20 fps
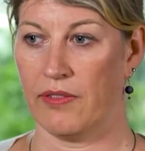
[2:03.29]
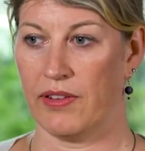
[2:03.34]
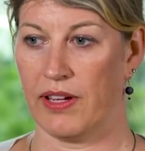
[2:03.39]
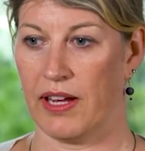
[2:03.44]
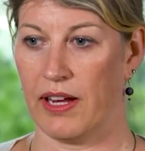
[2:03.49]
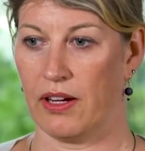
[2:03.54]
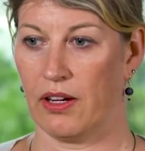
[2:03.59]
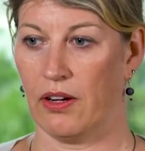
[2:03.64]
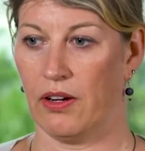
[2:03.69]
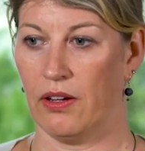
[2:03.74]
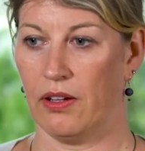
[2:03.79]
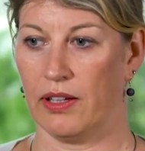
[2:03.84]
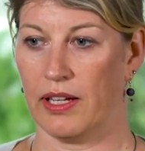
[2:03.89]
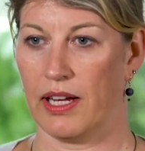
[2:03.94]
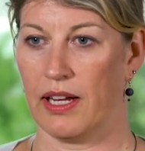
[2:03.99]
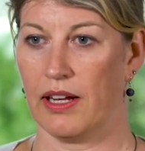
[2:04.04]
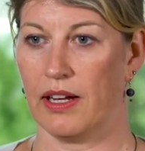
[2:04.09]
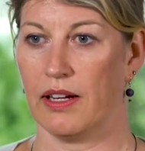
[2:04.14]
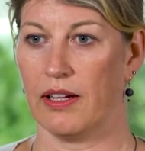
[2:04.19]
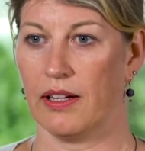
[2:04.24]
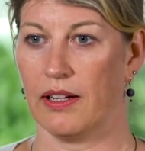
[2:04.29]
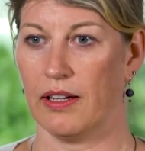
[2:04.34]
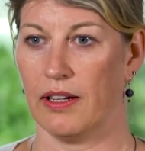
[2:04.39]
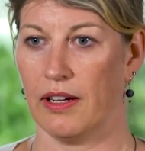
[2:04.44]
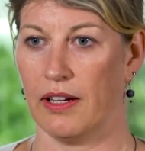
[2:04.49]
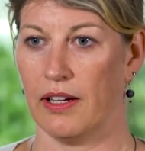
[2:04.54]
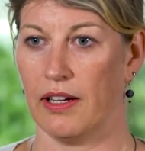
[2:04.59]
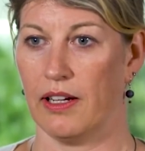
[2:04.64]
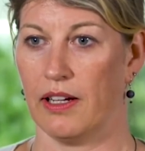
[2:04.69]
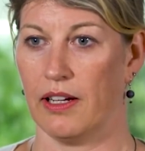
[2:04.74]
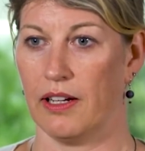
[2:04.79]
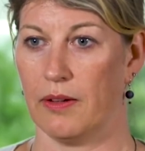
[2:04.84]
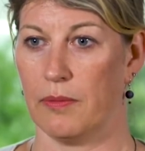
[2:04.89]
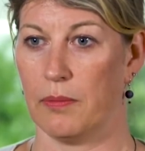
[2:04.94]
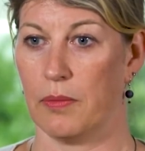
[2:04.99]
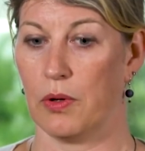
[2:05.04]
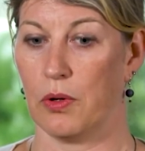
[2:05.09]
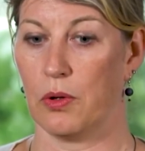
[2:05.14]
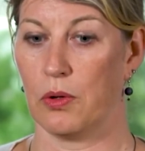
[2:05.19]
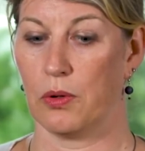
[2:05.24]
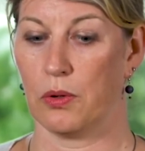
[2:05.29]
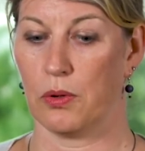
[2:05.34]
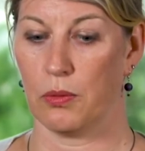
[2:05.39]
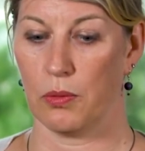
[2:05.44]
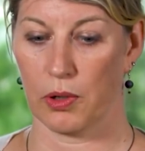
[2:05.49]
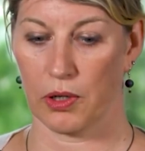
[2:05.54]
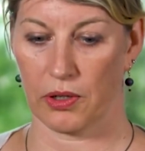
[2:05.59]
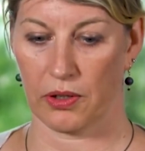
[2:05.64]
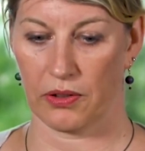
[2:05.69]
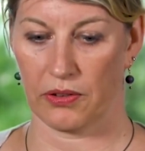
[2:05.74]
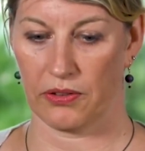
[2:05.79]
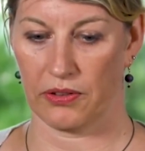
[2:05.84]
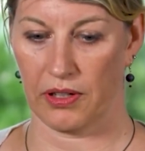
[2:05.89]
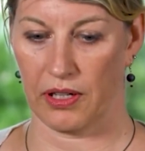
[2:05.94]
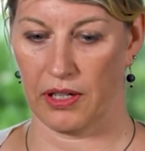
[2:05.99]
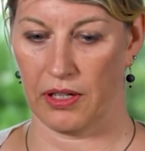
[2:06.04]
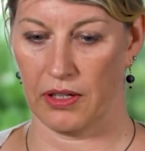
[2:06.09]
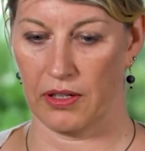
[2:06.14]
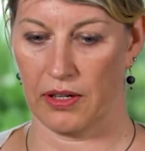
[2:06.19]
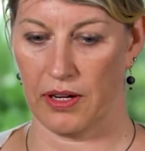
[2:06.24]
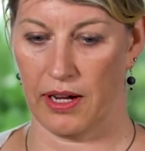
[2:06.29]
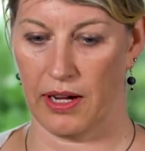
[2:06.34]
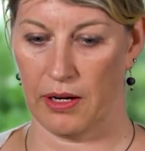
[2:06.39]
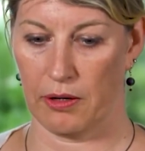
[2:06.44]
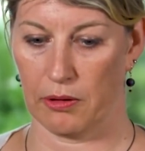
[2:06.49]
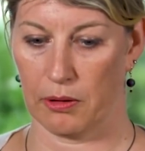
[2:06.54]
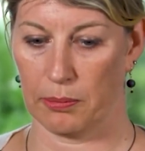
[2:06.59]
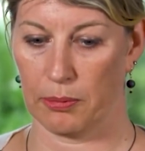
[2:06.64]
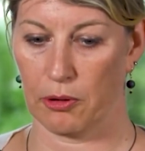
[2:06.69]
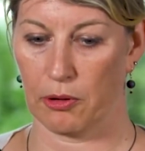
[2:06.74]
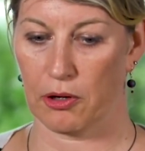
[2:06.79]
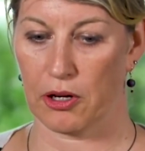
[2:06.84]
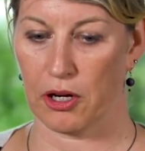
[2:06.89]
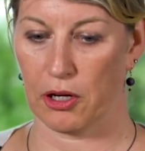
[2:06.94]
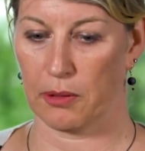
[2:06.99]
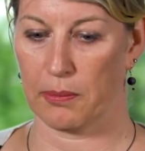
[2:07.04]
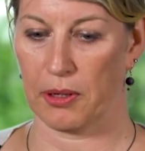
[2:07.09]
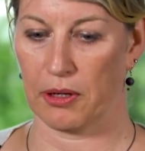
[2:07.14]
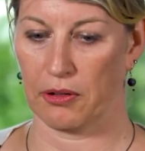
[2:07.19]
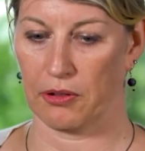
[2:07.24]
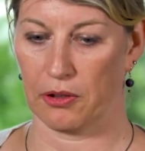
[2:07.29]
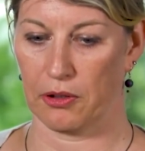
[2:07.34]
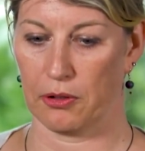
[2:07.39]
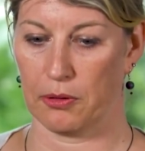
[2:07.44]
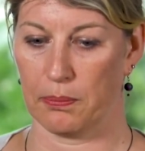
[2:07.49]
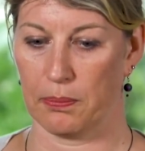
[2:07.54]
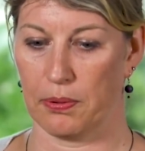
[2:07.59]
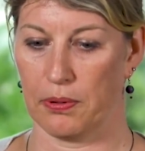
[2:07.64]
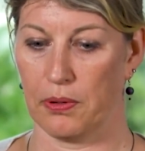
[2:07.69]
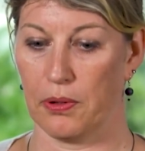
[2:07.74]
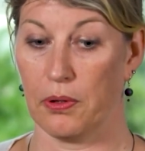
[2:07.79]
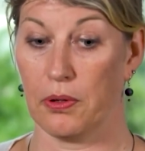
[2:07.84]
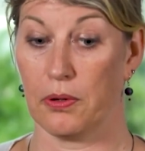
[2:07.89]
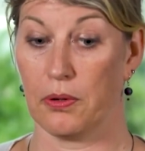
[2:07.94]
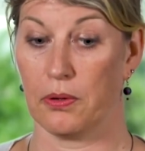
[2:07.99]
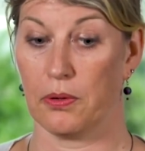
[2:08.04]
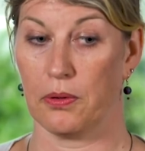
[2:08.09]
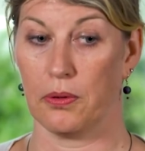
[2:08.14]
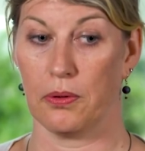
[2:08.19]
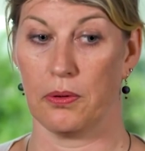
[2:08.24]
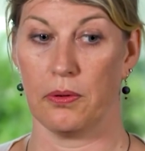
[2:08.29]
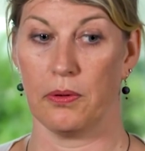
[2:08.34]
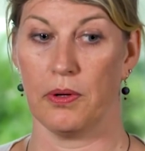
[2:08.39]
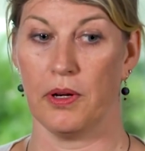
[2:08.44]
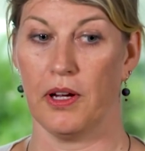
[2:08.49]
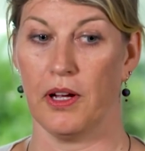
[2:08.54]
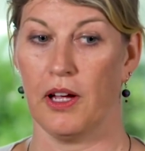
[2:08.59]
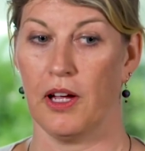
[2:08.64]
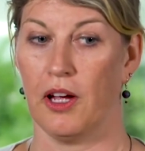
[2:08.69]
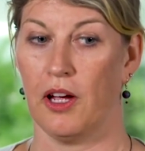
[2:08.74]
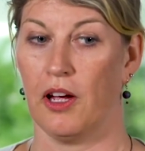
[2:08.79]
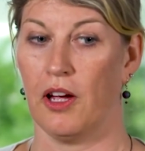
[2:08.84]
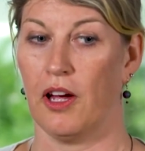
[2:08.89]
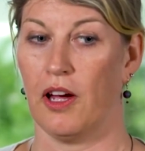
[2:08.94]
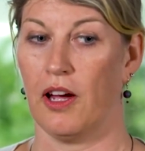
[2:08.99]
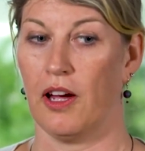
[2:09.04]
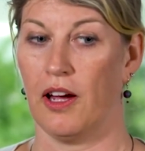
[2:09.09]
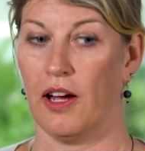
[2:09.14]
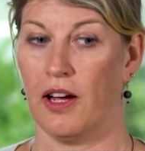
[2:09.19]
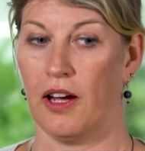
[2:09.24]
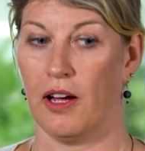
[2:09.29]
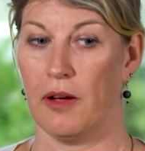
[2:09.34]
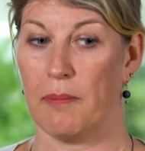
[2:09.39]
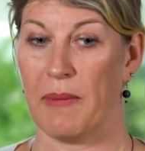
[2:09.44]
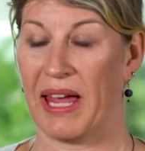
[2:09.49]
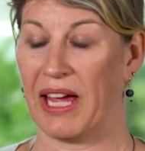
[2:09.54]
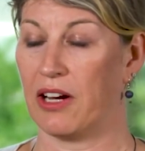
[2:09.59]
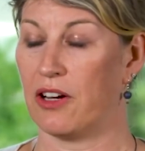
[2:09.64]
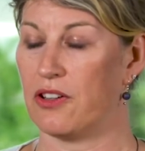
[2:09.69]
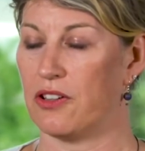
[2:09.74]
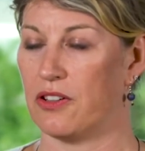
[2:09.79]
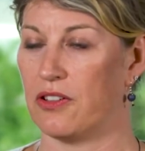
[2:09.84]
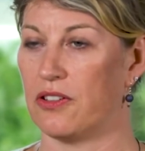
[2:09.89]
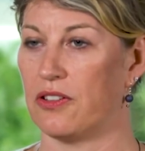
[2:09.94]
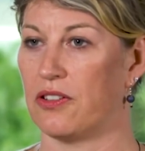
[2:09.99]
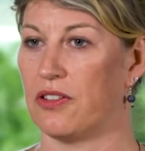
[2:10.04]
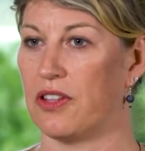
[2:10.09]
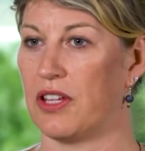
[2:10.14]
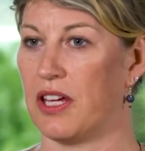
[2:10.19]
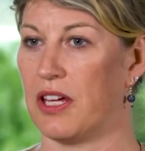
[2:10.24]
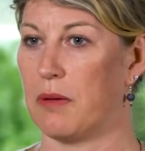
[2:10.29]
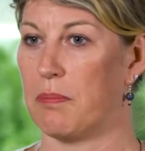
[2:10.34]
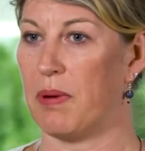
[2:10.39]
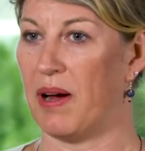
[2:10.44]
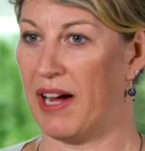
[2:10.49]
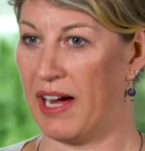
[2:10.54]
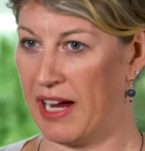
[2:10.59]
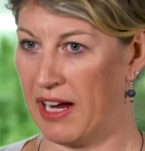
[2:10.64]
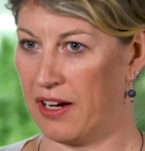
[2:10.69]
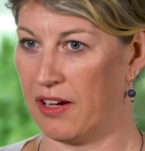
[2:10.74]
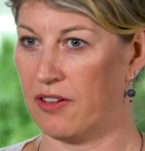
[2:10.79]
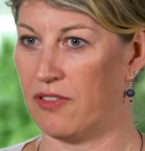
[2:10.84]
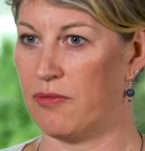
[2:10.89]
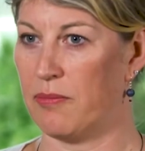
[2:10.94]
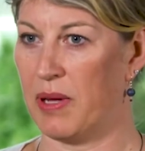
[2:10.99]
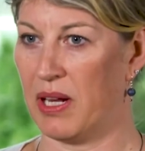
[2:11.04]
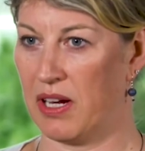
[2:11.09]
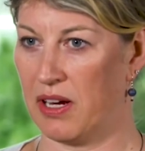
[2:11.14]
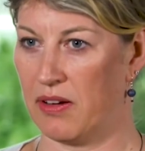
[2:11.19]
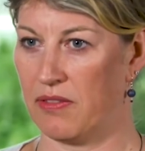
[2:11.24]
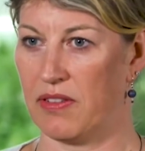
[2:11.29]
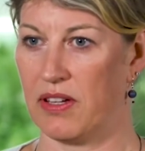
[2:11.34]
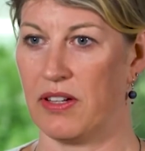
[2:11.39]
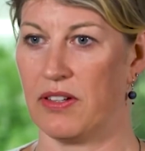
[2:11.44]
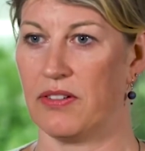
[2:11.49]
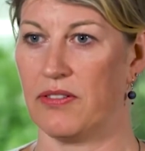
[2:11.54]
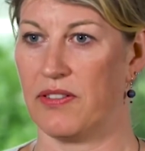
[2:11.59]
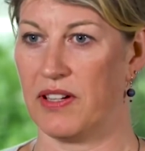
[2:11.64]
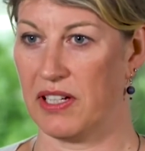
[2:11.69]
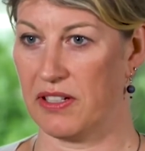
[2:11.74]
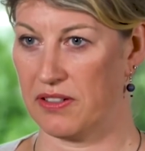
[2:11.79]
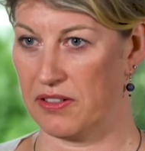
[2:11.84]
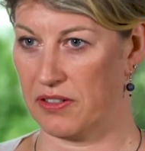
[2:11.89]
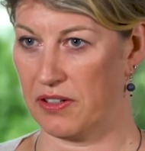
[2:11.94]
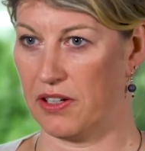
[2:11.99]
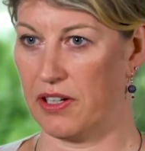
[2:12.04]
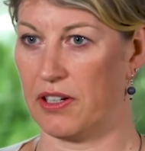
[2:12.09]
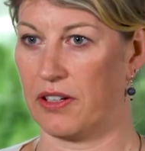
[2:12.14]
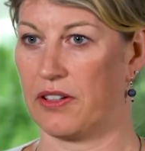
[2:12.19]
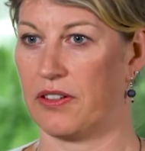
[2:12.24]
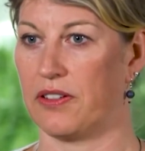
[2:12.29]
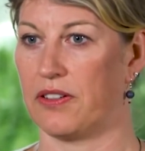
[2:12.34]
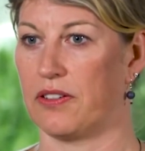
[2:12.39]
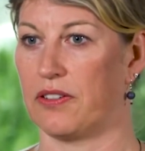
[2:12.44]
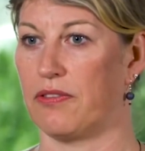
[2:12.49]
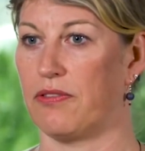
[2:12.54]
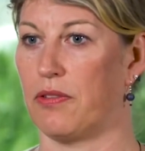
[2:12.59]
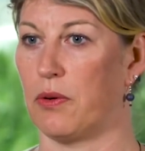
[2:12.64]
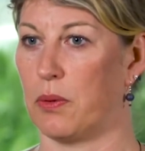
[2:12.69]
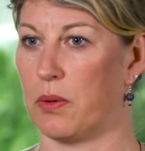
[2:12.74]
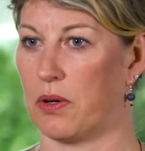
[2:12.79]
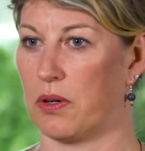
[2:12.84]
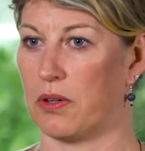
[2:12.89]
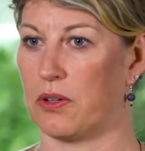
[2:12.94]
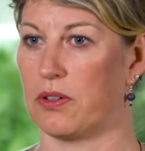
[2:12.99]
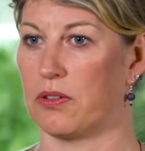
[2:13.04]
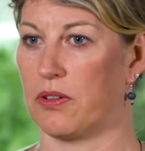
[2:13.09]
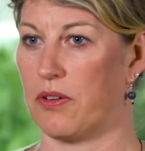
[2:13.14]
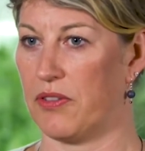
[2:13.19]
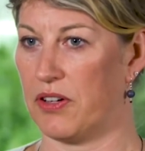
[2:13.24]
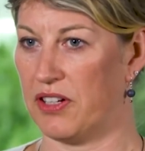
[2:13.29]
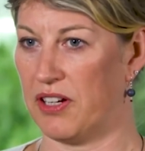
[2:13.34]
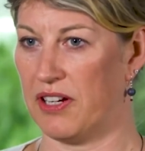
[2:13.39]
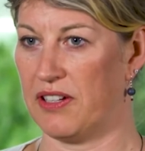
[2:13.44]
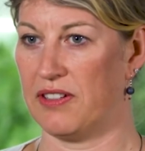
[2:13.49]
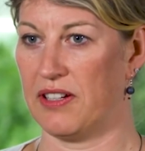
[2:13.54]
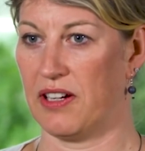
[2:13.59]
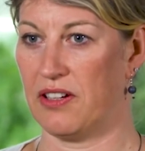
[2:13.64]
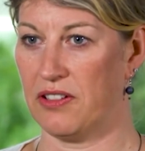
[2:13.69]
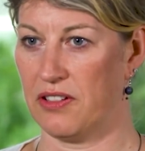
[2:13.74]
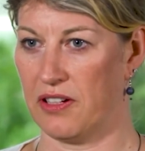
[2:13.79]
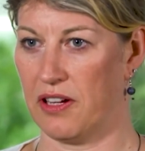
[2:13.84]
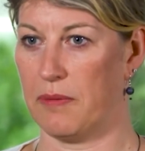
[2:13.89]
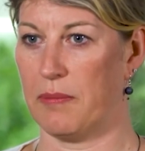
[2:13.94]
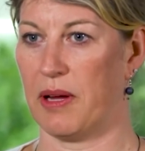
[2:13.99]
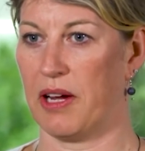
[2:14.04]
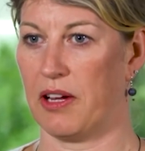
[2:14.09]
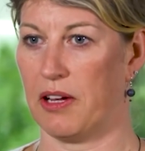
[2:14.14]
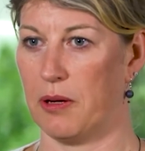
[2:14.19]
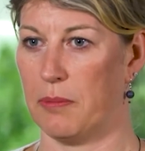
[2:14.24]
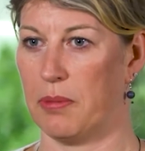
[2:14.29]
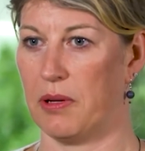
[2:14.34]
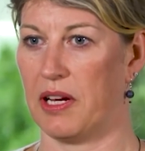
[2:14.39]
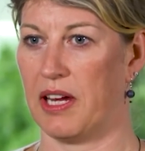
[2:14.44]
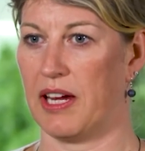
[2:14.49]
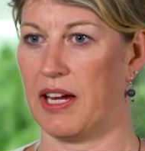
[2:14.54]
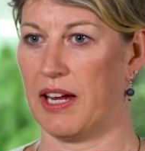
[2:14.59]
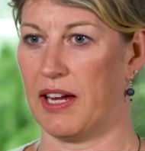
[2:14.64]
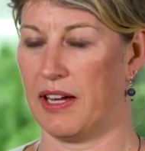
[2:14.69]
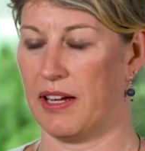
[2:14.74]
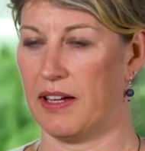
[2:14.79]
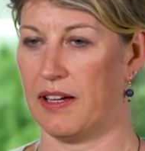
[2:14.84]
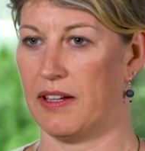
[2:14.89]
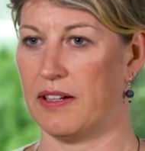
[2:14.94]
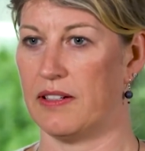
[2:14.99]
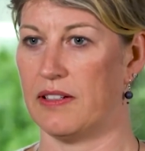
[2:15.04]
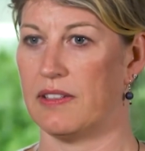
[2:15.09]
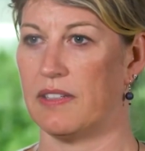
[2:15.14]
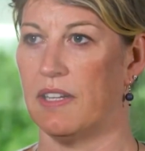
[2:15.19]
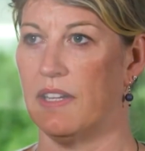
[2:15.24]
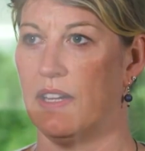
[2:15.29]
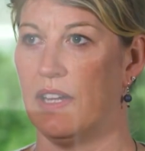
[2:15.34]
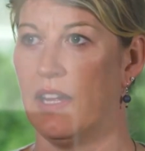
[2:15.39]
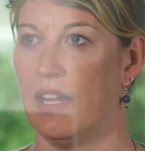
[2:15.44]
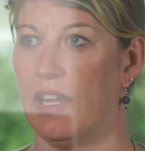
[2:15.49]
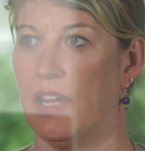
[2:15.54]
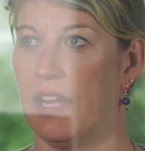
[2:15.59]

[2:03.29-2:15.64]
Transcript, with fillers: I have a colleague who works in our procurement group who manages the buying of many of these feedstocks for derivatization at my company, and